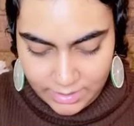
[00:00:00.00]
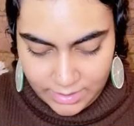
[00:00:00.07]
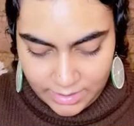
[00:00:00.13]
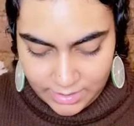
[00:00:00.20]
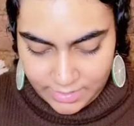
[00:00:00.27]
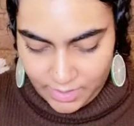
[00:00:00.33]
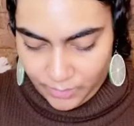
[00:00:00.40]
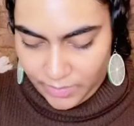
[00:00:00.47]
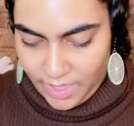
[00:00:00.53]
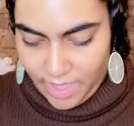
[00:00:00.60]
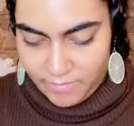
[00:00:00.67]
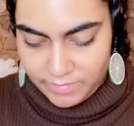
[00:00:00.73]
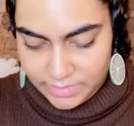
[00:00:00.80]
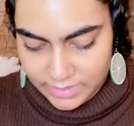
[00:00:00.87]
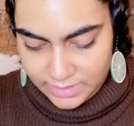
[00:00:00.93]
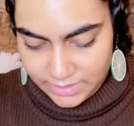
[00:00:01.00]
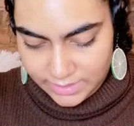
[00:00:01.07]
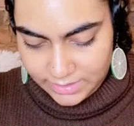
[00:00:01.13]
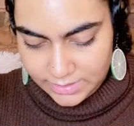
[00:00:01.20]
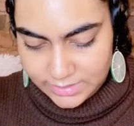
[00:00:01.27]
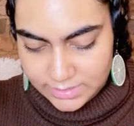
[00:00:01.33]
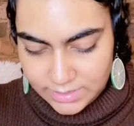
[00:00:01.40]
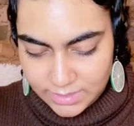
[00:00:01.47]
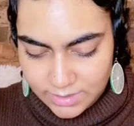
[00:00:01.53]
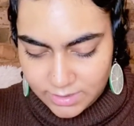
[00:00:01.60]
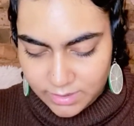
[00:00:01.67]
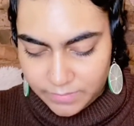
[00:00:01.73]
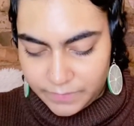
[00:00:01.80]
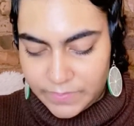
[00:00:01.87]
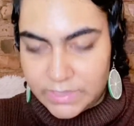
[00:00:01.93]
And then we have these.
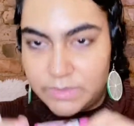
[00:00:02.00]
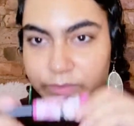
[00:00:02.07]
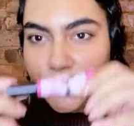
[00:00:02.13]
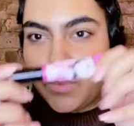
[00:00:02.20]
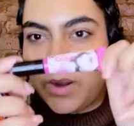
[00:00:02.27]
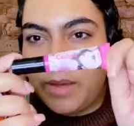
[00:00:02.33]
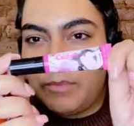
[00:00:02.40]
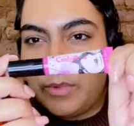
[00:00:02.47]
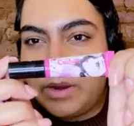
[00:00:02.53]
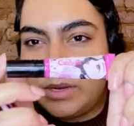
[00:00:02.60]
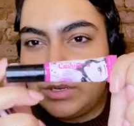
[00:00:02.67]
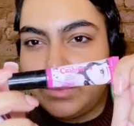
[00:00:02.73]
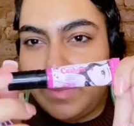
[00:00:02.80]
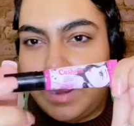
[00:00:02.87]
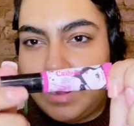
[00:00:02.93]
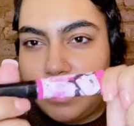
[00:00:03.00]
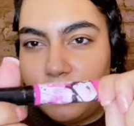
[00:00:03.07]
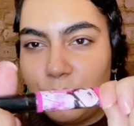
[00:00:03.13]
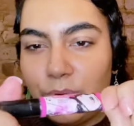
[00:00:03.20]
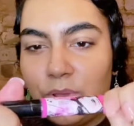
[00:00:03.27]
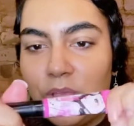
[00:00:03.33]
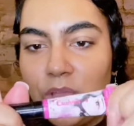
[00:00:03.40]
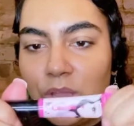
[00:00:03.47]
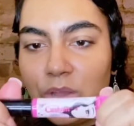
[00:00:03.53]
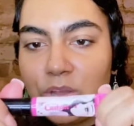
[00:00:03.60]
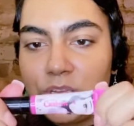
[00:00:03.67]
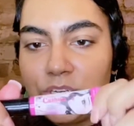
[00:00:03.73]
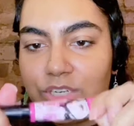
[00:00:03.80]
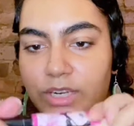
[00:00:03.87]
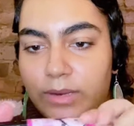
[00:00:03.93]
This is for when I want to do my little
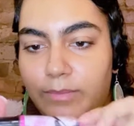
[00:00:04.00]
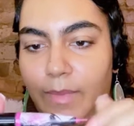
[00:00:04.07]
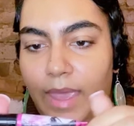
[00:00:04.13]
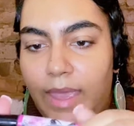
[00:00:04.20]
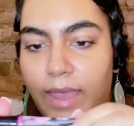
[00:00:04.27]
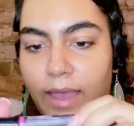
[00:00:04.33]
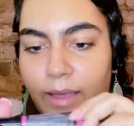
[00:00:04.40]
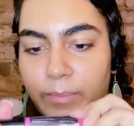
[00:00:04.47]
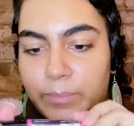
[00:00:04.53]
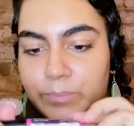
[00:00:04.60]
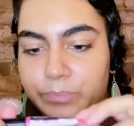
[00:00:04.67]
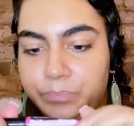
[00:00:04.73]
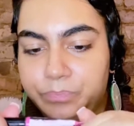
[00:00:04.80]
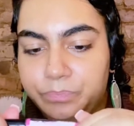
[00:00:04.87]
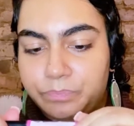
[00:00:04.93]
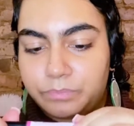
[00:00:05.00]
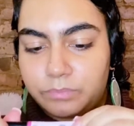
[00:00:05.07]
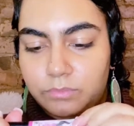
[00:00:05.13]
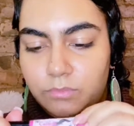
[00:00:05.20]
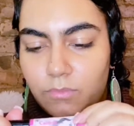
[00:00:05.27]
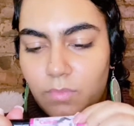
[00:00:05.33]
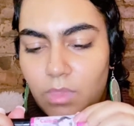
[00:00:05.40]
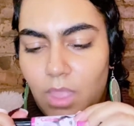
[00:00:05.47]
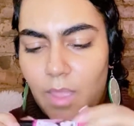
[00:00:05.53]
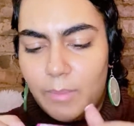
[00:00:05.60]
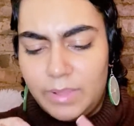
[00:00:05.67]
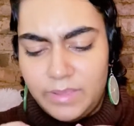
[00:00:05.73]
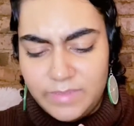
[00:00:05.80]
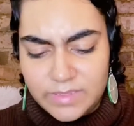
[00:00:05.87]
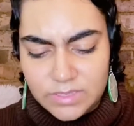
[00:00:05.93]
cushion makeup. I
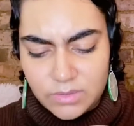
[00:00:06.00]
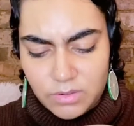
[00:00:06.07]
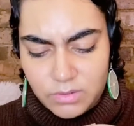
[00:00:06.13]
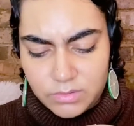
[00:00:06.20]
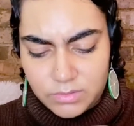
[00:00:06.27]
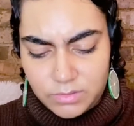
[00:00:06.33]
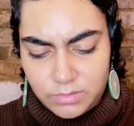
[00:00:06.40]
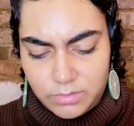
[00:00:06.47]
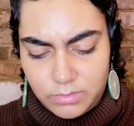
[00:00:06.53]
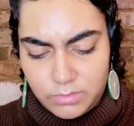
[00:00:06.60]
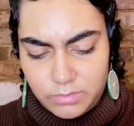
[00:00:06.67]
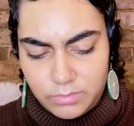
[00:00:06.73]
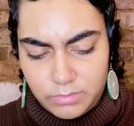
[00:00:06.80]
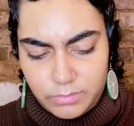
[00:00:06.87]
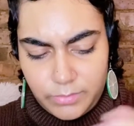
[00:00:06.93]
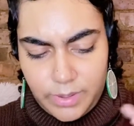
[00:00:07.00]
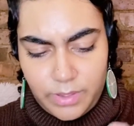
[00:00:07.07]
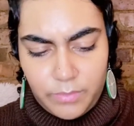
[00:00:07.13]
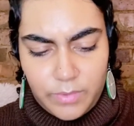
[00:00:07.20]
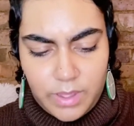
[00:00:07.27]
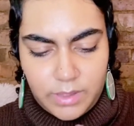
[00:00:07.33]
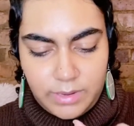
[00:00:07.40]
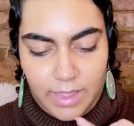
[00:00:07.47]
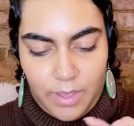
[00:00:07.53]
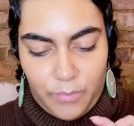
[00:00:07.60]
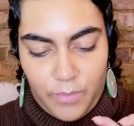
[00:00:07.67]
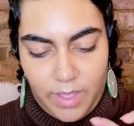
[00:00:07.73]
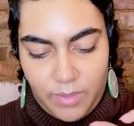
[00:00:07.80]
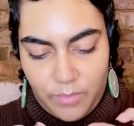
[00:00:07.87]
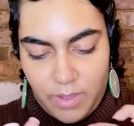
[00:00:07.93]
believe this is also Wet n Wild. Yeah,
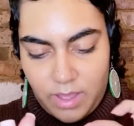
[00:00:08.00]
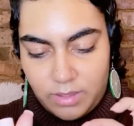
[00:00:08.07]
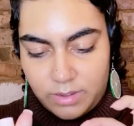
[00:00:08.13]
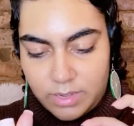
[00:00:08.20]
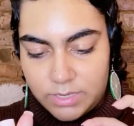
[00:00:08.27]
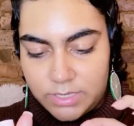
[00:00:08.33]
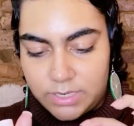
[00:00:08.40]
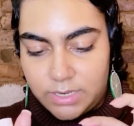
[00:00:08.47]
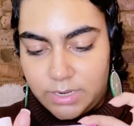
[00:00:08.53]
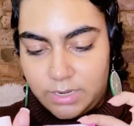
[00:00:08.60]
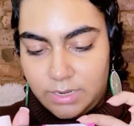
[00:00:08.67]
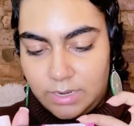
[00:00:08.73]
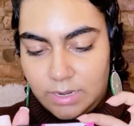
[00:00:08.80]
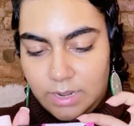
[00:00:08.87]
Wet n Wild cushion.